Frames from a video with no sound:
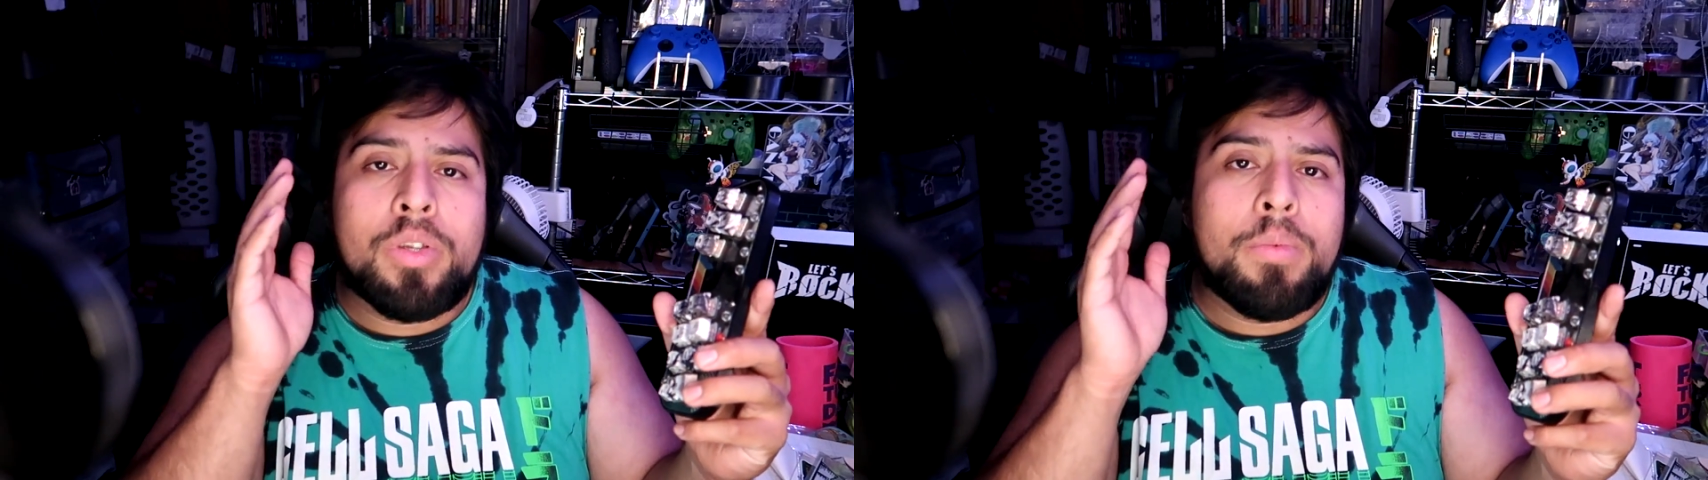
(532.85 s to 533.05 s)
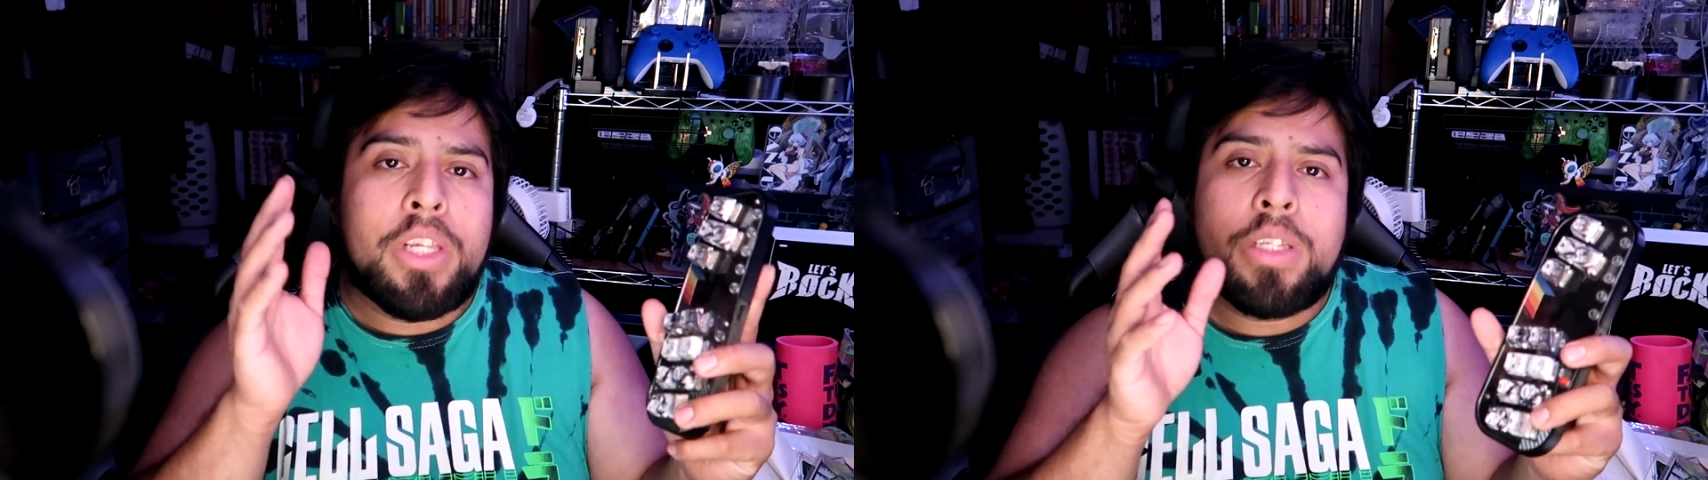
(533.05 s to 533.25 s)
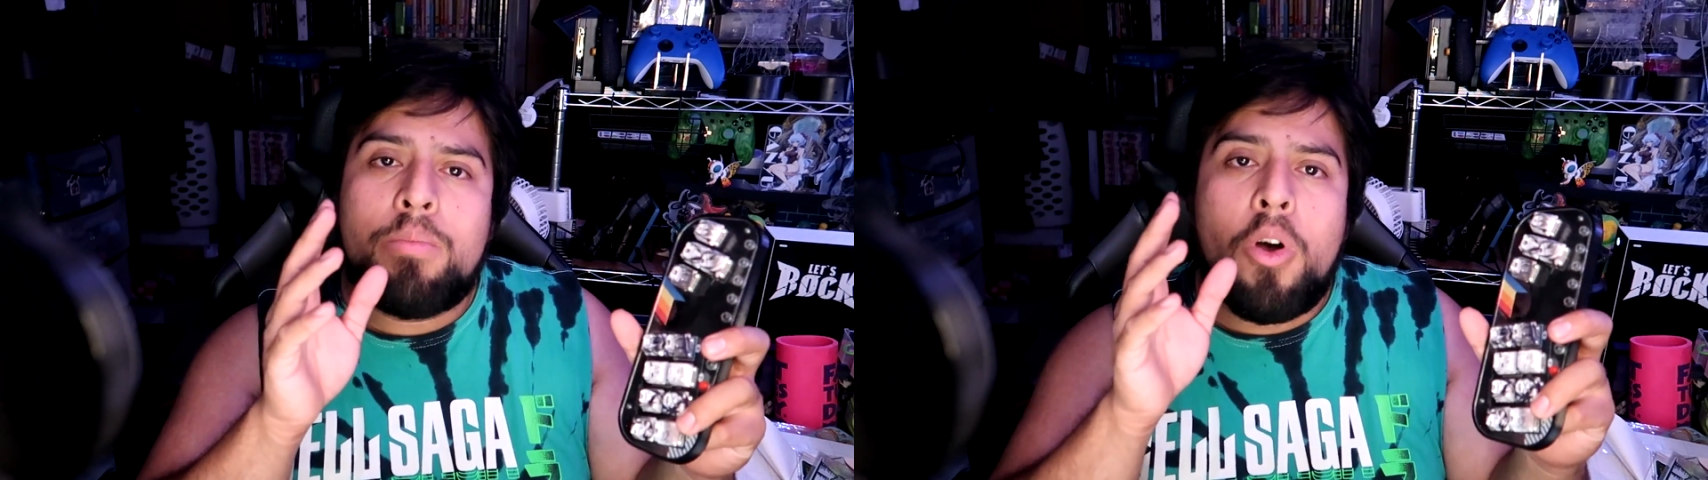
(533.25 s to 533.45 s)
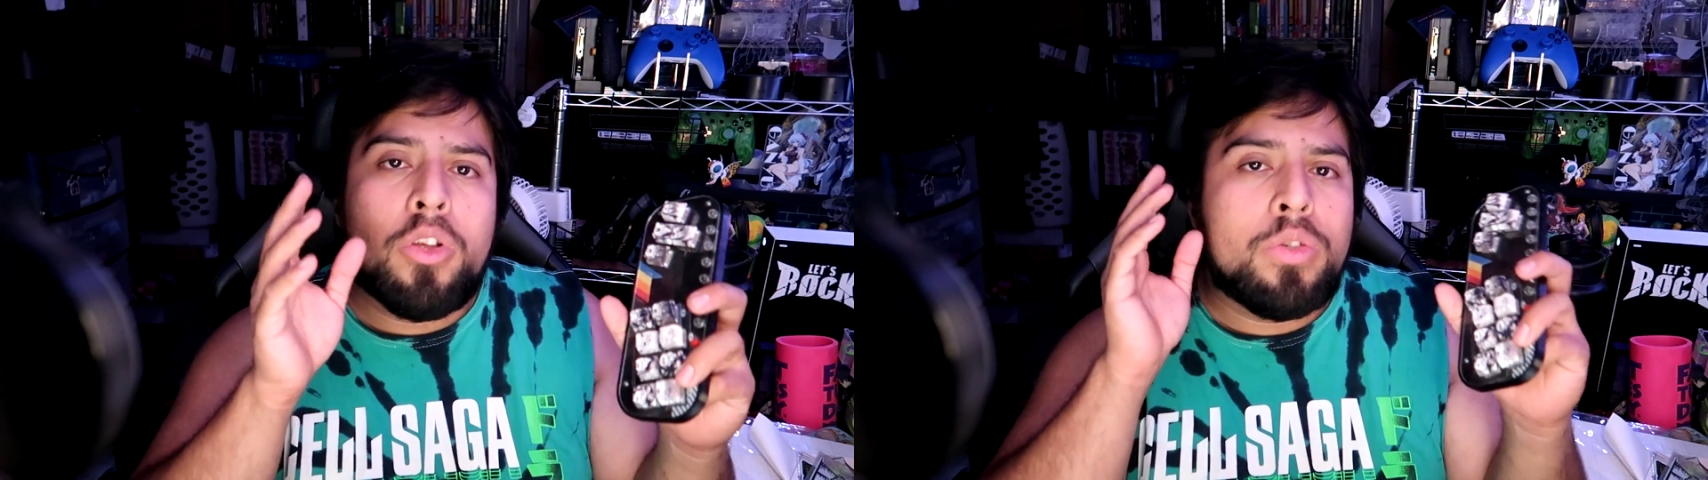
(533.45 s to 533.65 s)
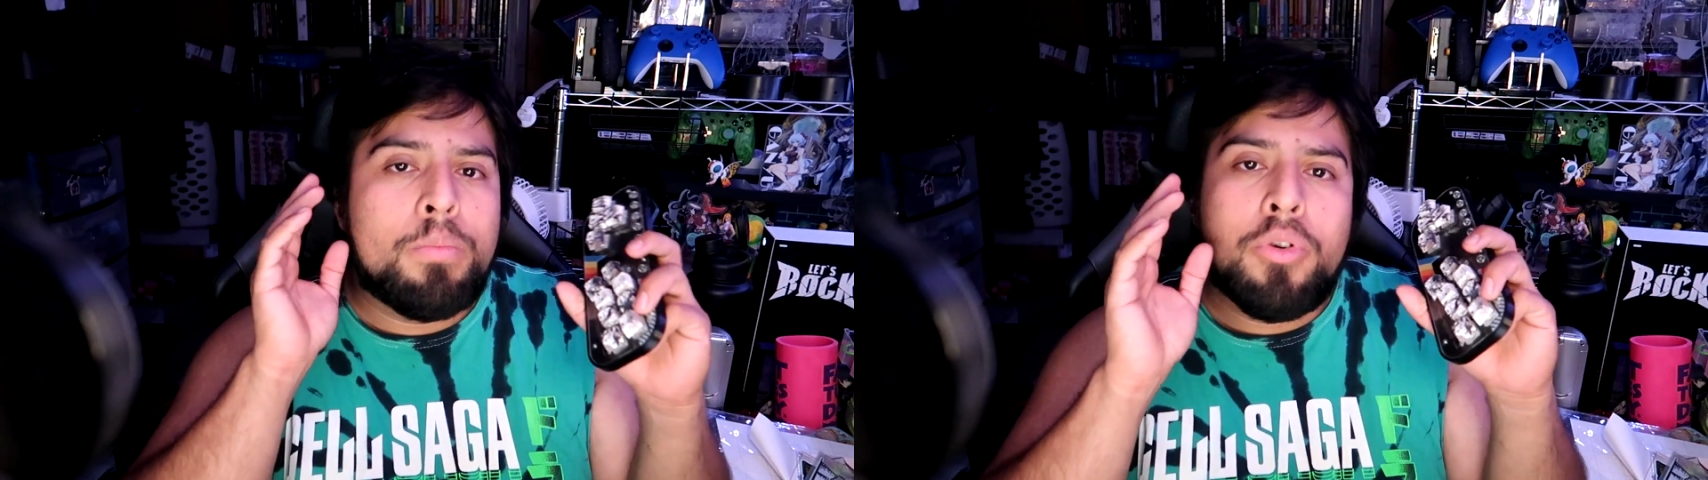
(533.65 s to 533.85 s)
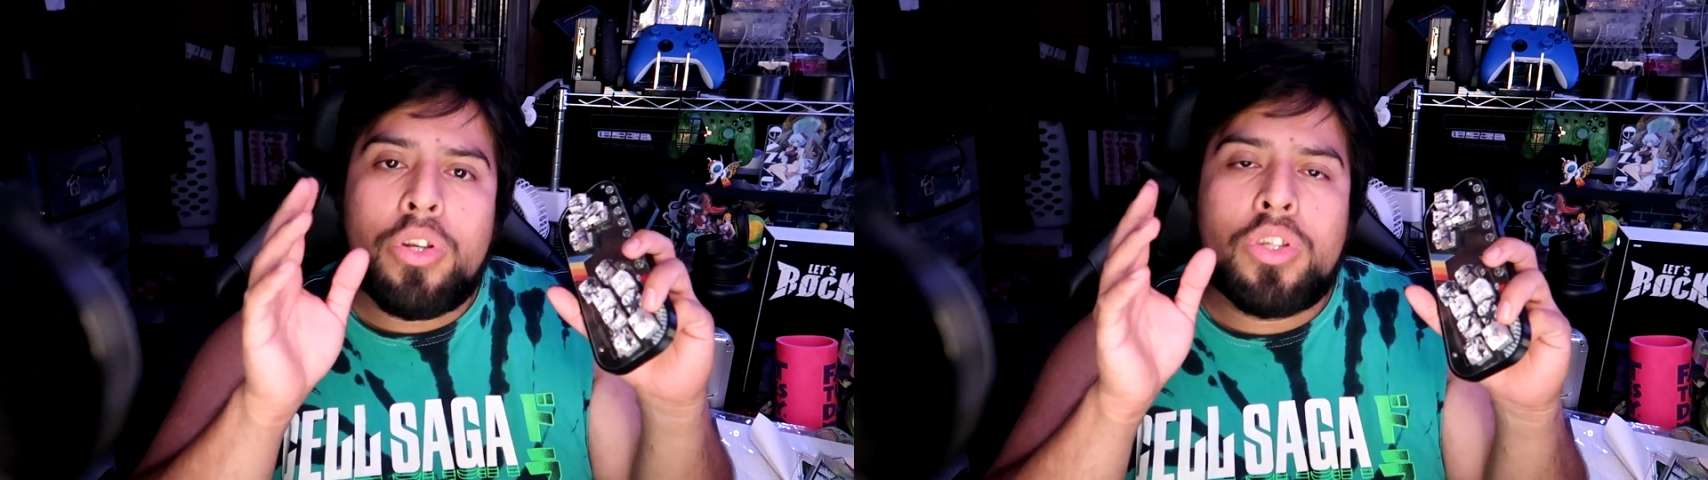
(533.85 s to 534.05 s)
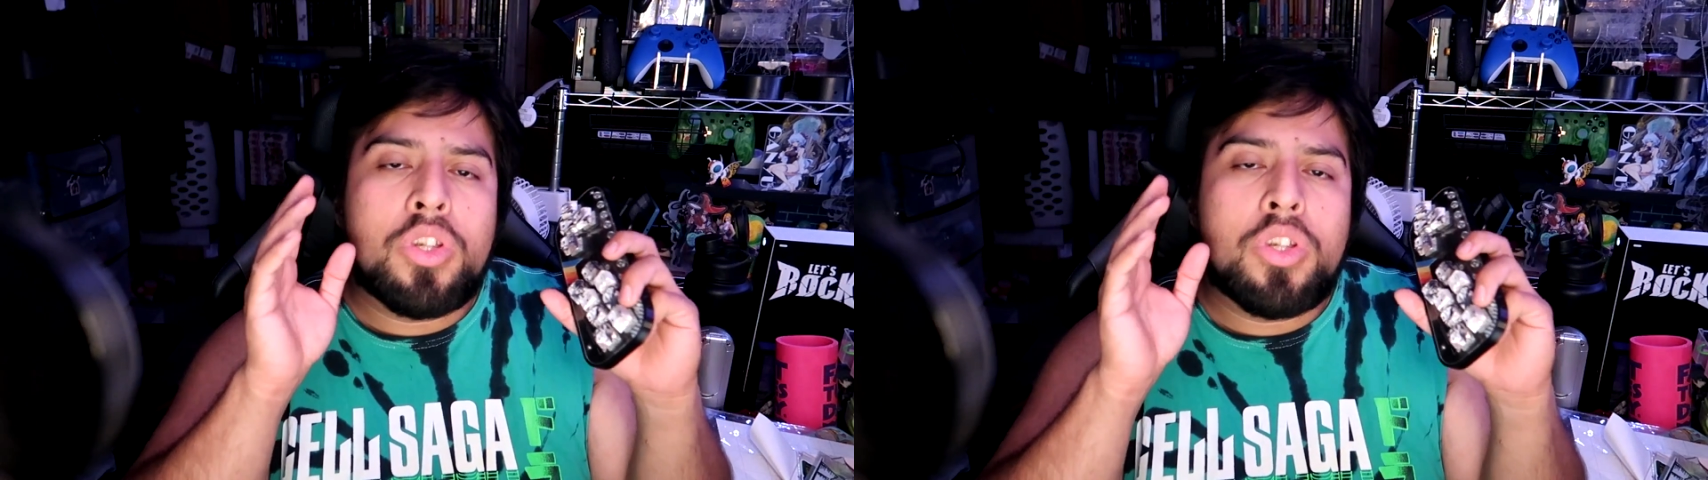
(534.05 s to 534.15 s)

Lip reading: something small to put